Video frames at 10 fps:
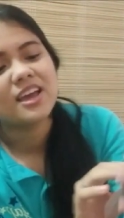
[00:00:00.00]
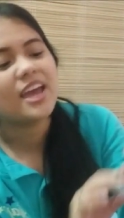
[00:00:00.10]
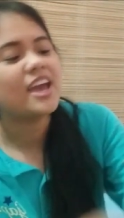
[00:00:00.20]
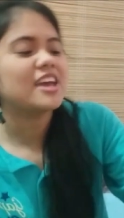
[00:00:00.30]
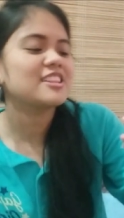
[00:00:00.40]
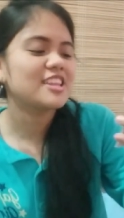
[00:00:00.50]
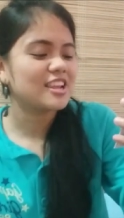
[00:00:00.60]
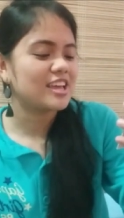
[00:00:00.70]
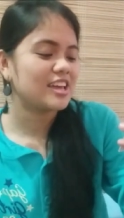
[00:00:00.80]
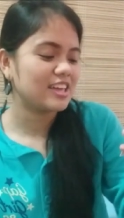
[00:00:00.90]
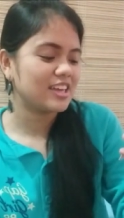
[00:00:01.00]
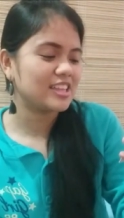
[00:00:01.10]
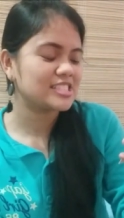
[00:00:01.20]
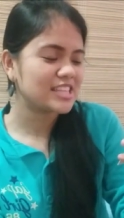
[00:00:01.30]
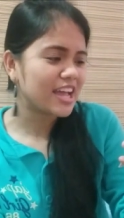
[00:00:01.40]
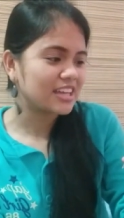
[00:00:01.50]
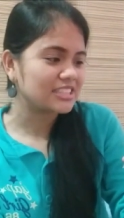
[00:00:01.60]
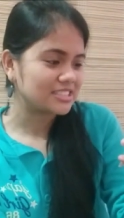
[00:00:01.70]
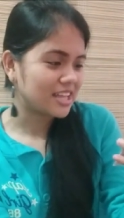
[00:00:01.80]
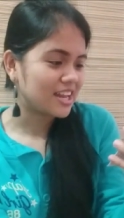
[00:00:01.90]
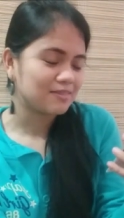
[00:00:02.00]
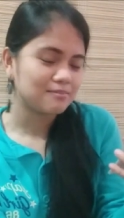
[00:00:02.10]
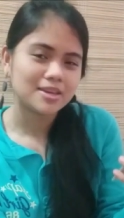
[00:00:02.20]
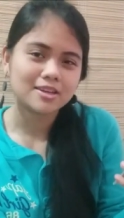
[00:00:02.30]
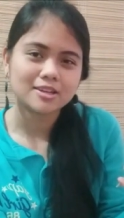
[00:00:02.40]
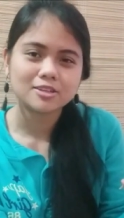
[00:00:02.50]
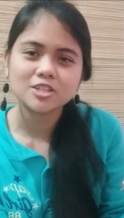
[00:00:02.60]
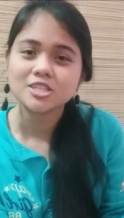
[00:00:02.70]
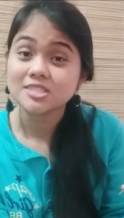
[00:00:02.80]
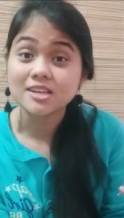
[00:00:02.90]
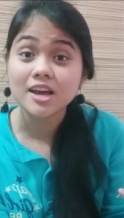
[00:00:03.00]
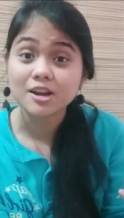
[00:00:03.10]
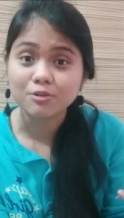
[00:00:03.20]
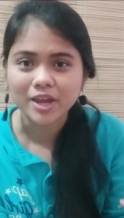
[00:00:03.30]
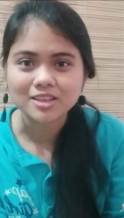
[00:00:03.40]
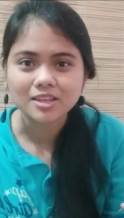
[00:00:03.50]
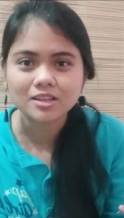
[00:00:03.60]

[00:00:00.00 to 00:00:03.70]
And it's like it's telling me that you just gotta wait